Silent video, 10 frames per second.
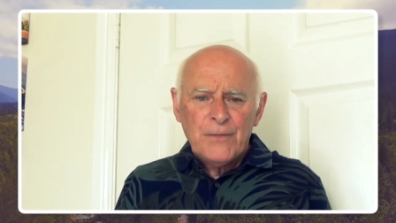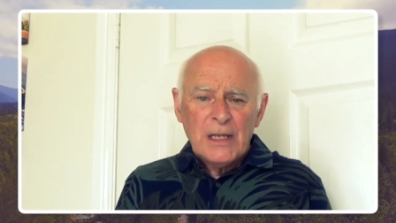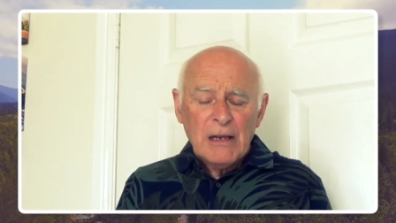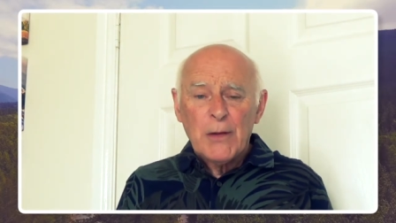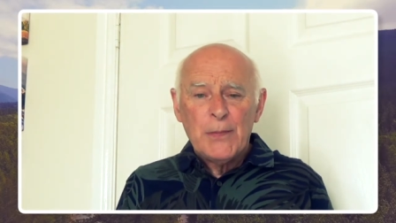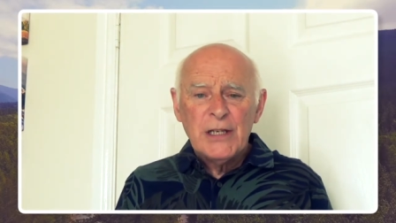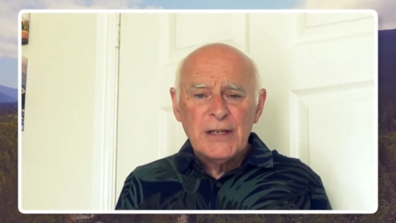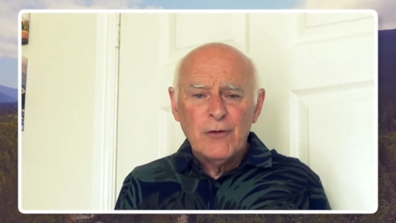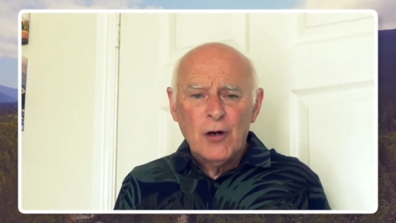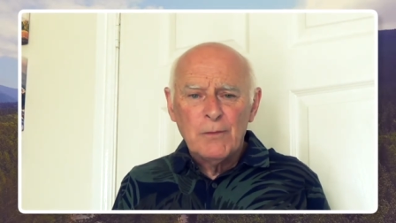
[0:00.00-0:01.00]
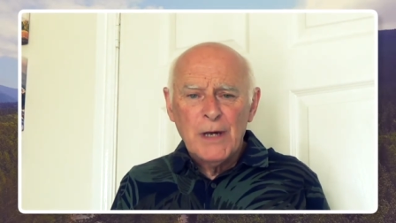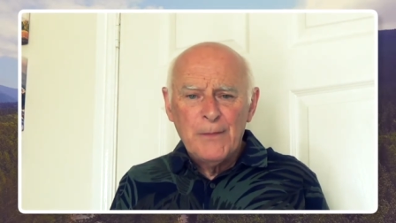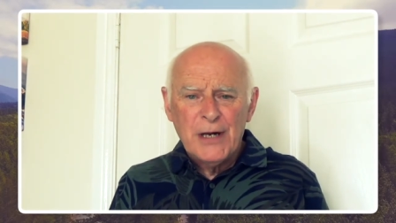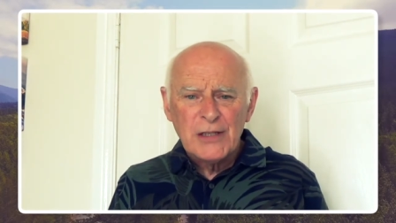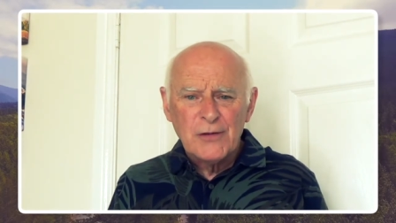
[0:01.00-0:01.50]
Now, the peace of God may
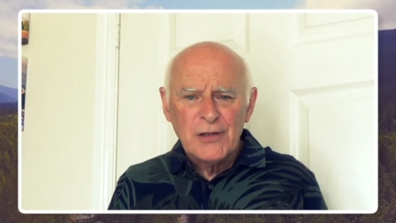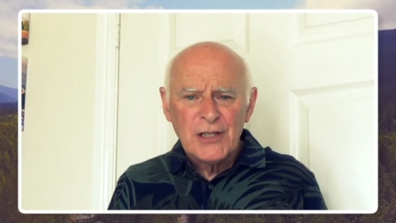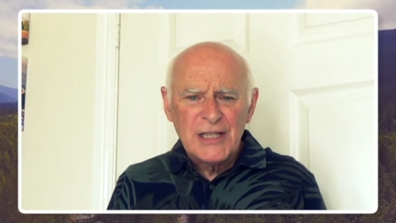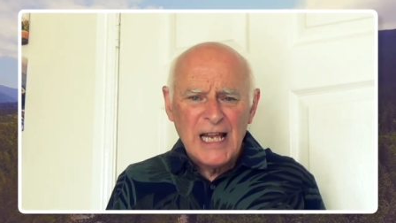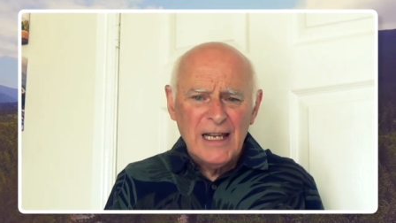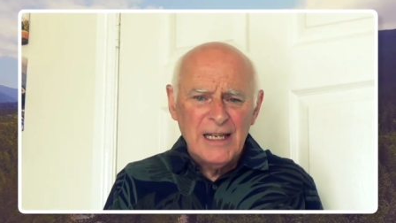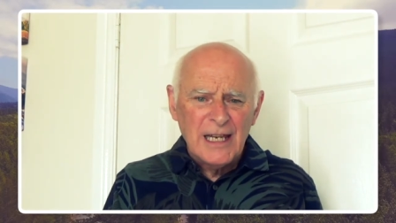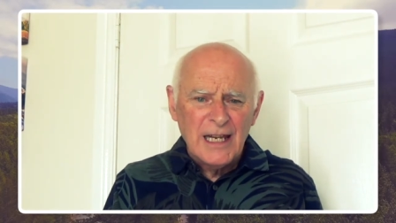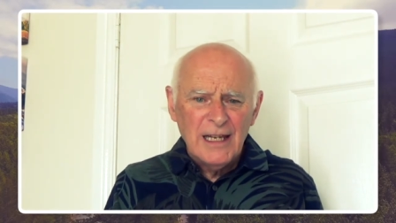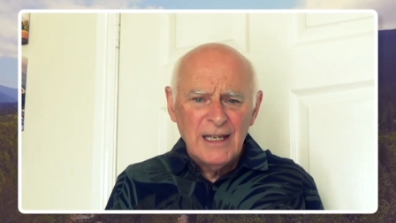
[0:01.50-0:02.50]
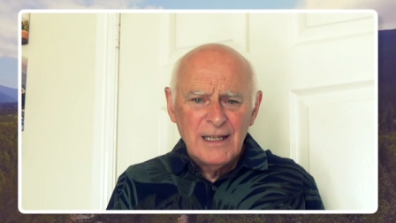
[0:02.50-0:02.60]
pass understanding,